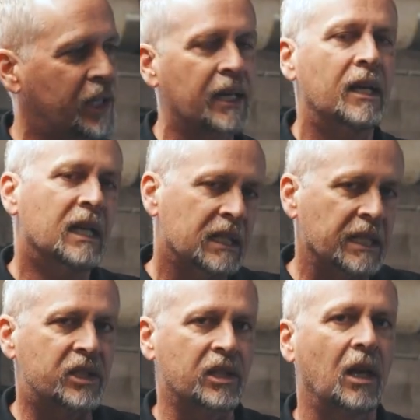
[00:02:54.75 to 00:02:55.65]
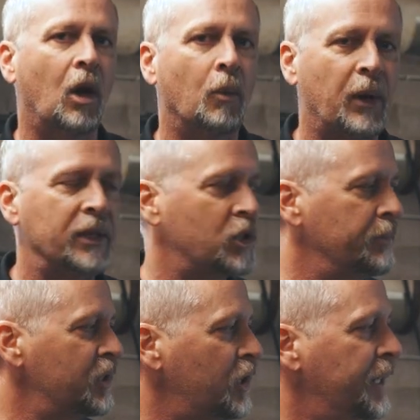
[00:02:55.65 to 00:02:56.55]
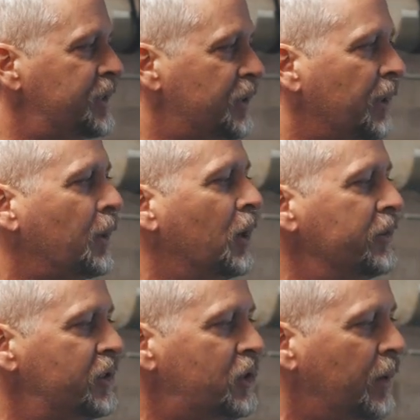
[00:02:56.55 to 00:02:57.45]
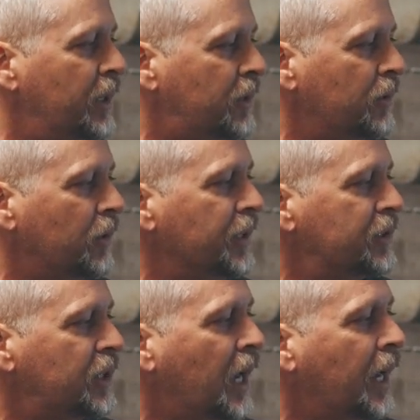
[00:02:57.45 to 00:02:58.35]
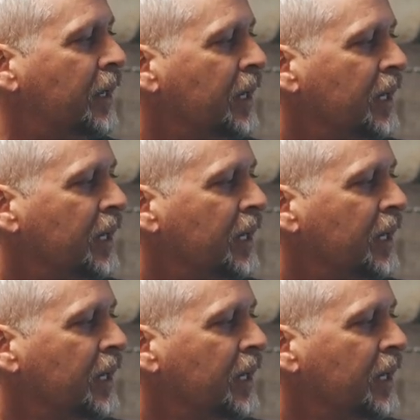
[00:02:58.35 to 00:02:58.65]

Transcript: Again, this is a low pressure machine, so the purge is critical on this guy.